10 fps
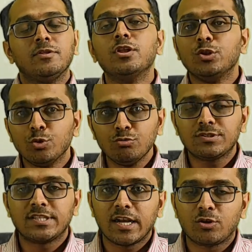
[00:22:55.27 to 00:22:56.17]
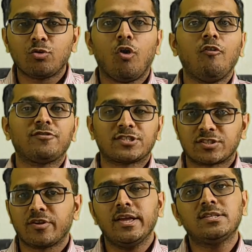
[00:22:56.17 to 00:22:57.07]
the new set of
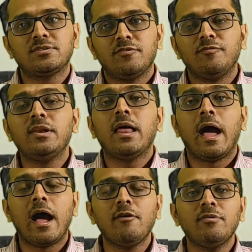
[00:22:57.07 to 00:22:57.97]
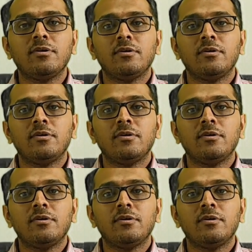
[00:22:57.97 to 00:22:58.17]
strikes will have